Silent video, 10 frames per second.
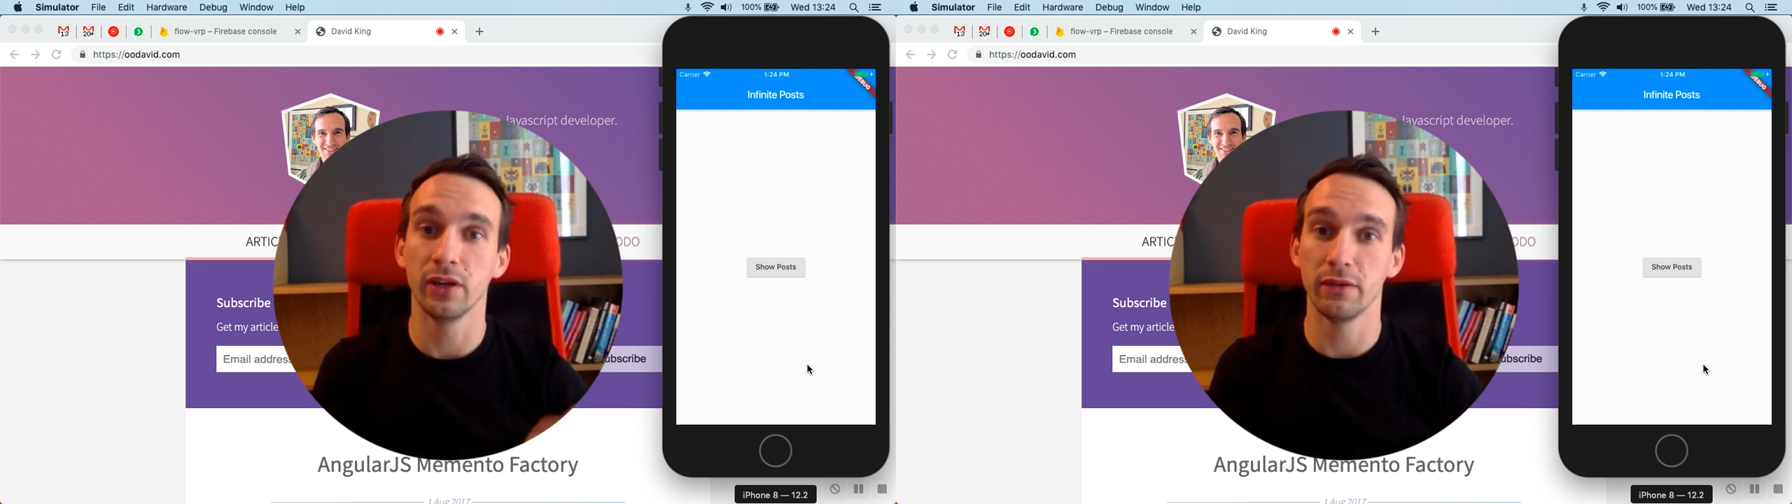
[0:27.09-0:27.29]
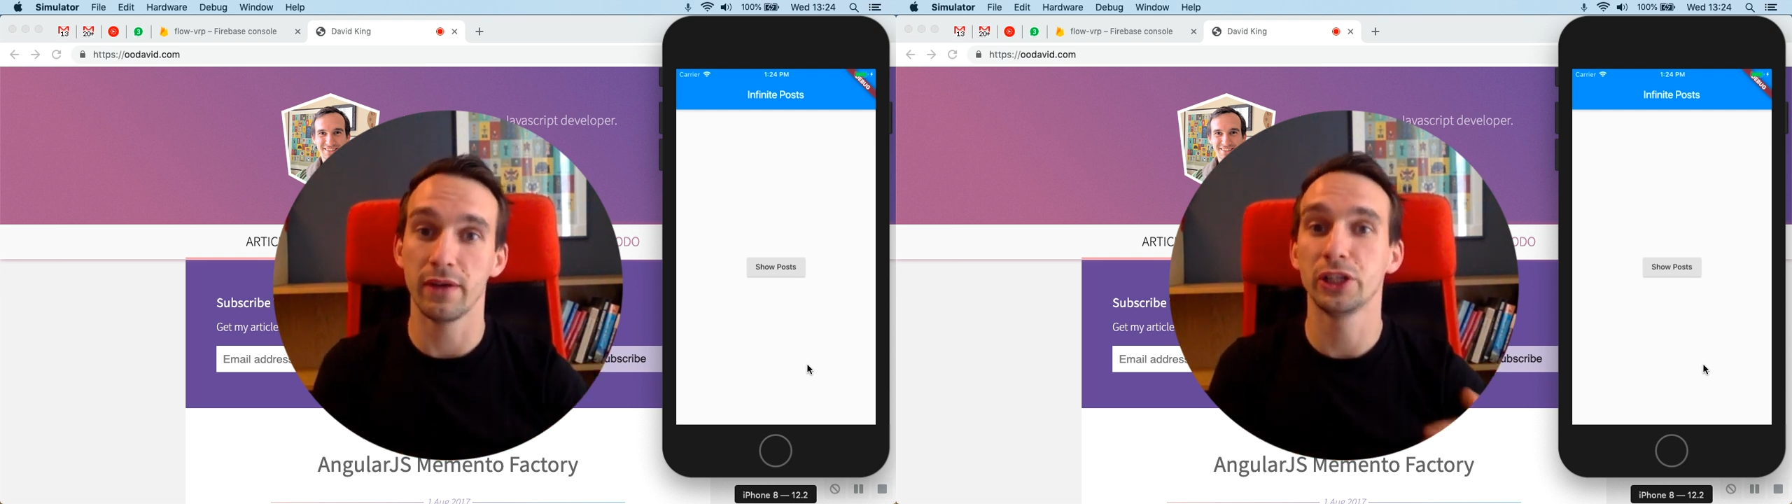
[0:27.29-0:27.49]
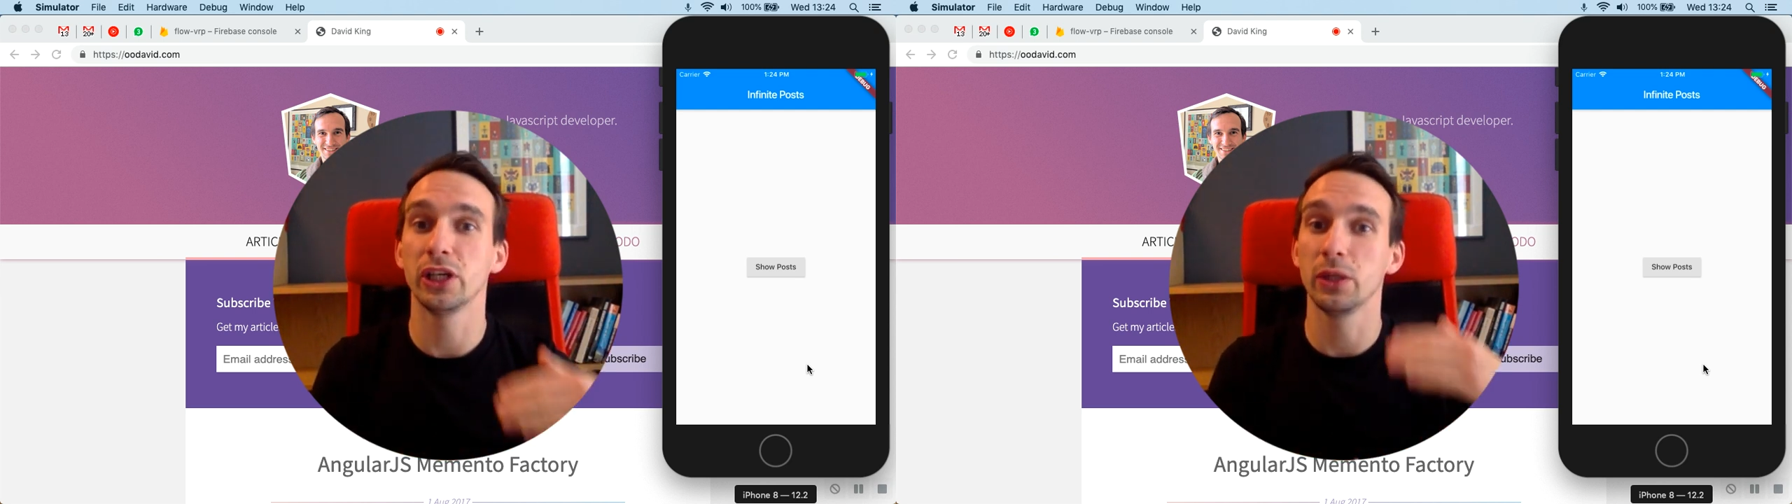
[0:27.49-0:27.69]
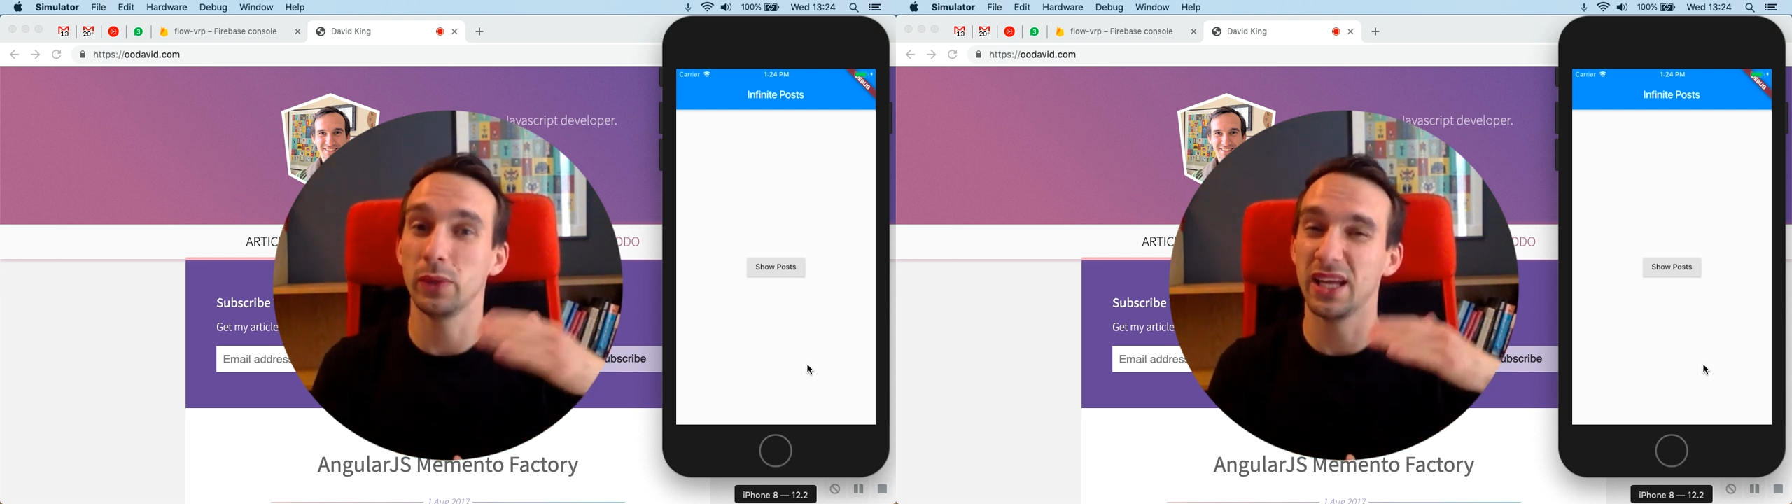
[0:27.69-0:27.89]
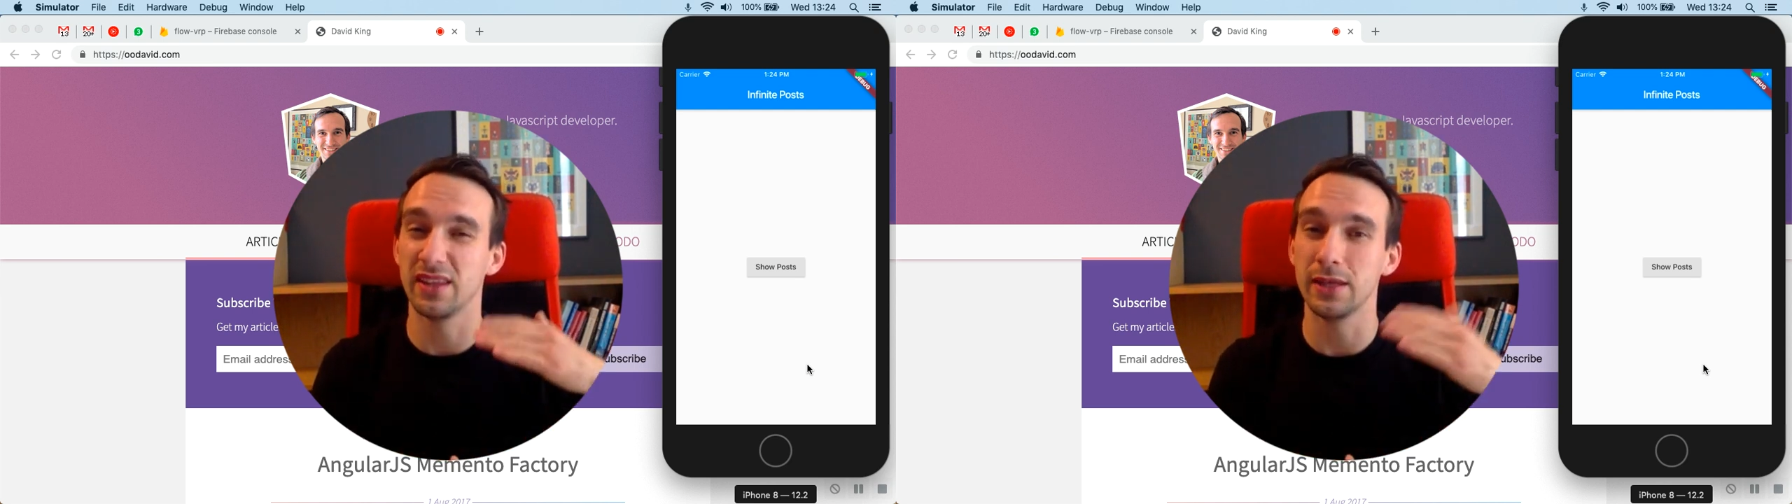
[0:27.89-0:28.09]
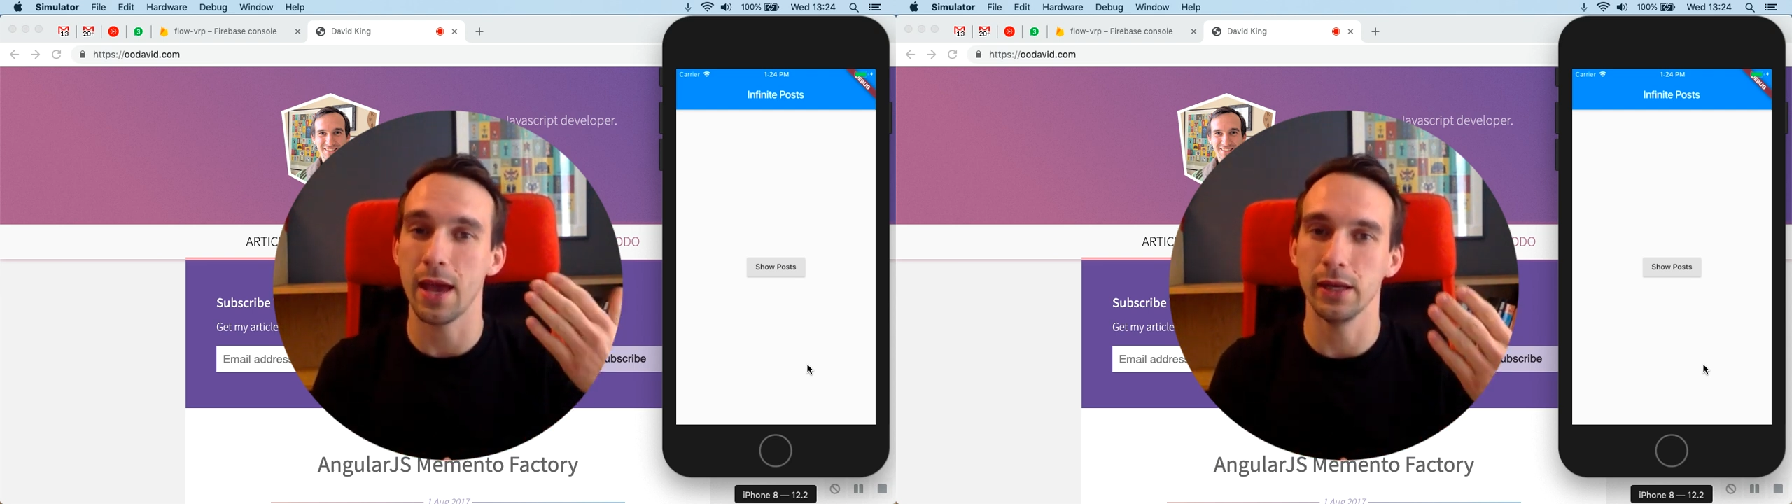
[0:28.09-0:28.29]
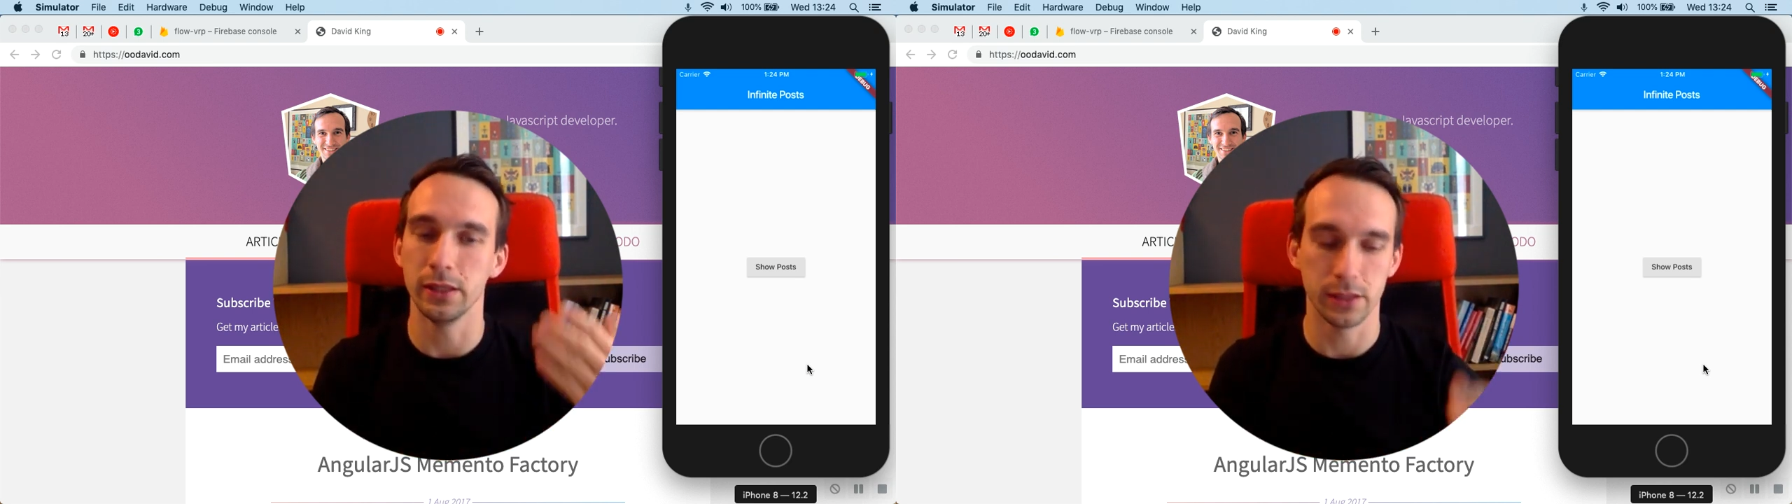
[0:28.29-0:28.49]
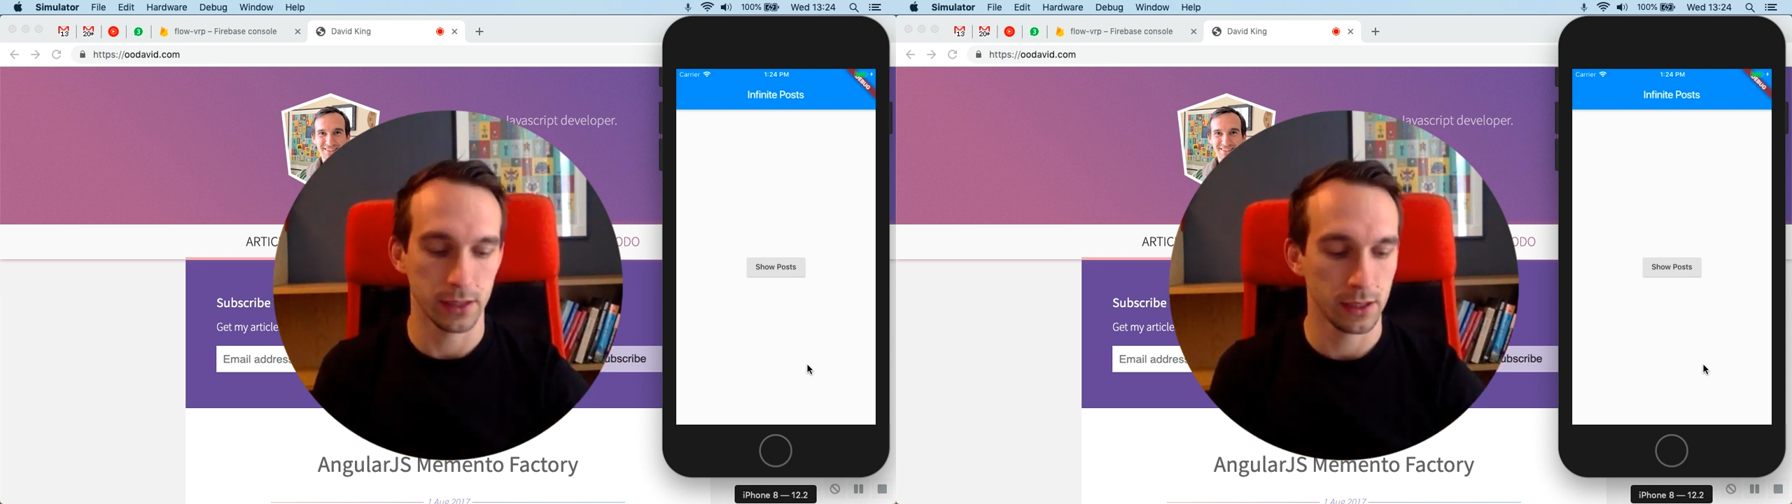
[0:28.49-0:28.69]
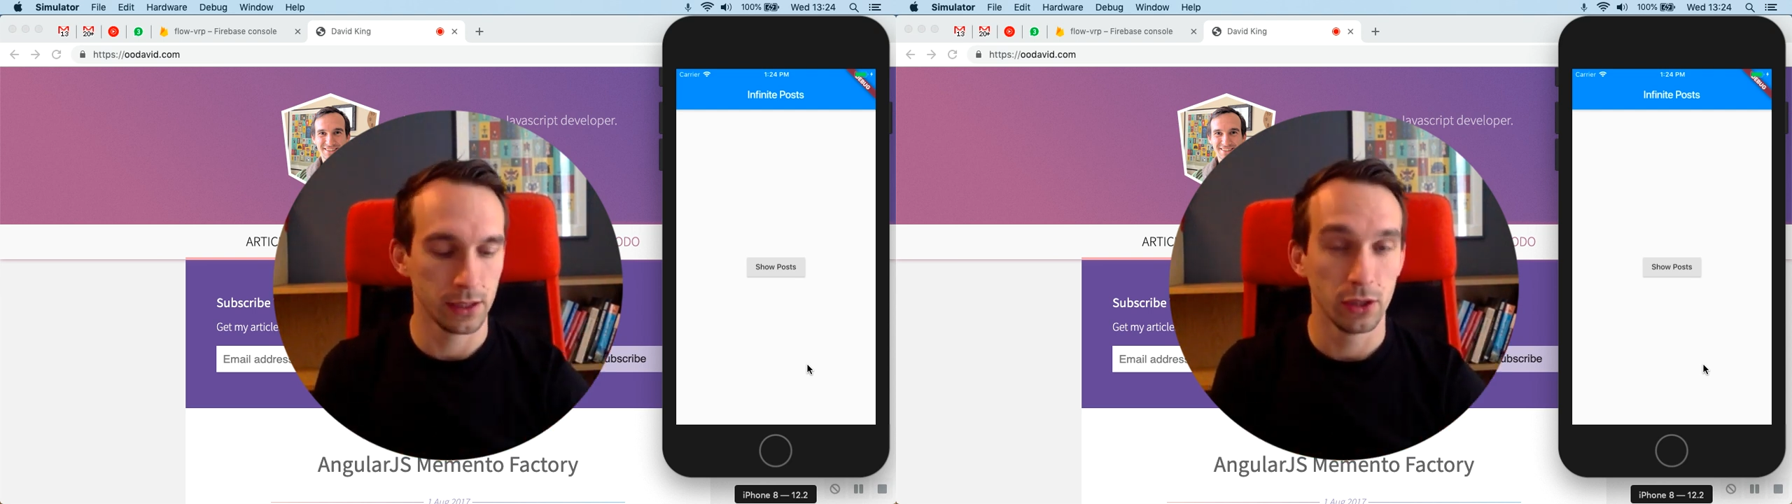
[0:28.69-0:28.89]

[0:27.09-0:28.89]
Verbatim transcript: until eventually we hit the end.